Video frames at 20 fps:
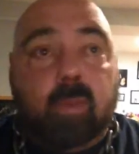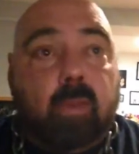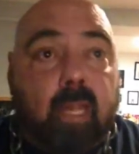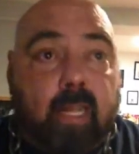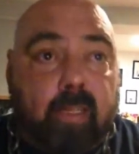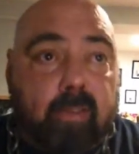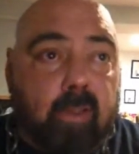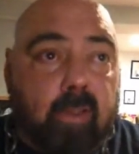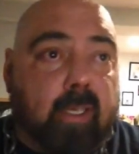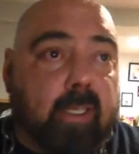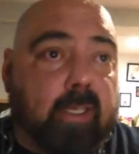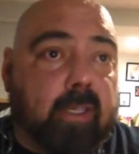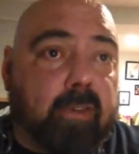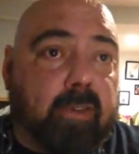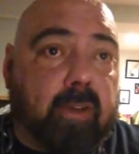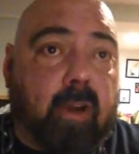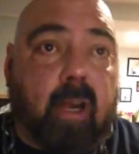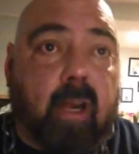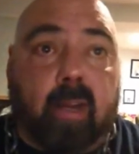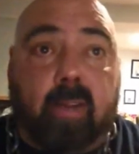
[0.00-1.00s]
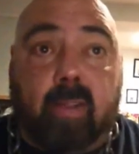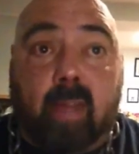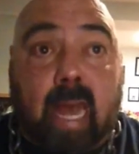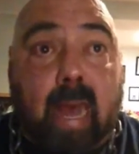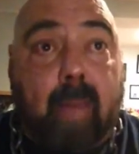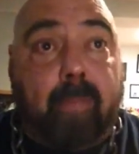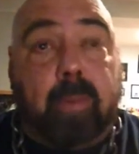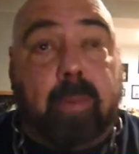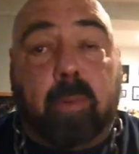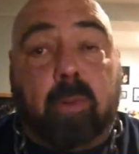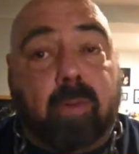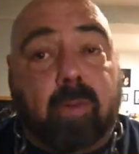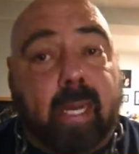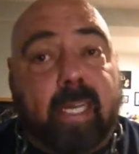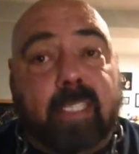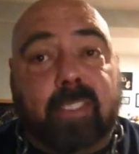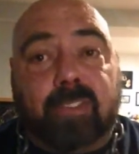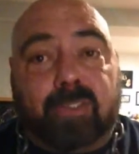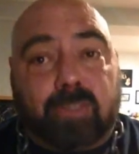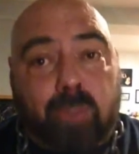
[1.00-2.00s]
Let's look at the chart. The optimal
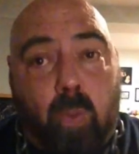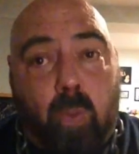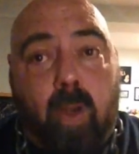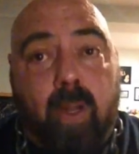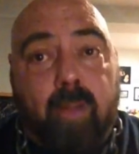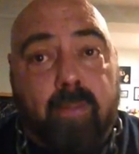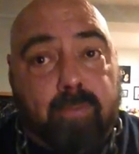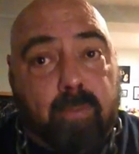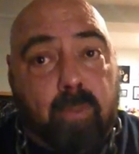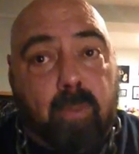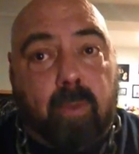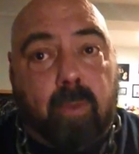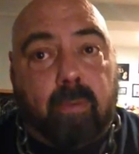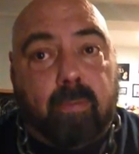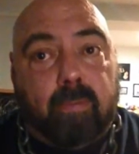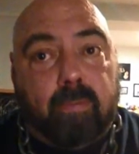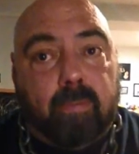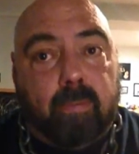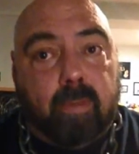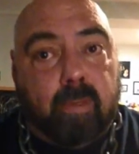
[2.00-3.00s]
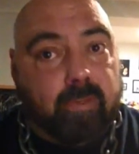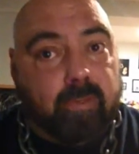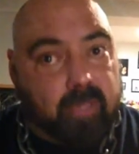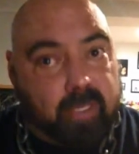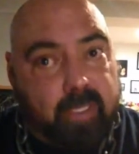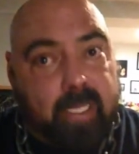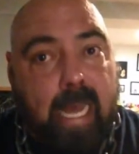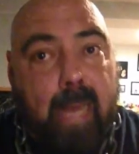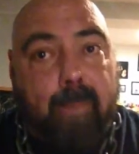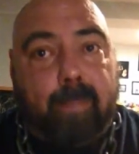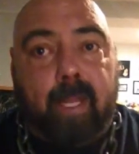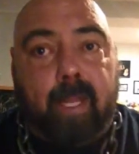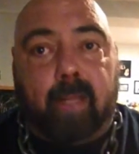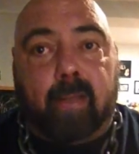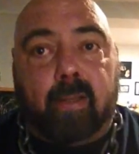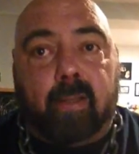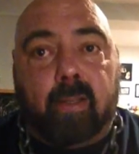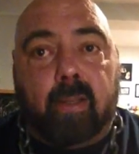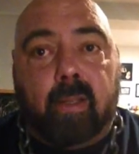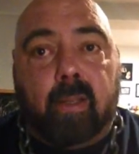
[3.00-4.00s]
range is 24, is the top end.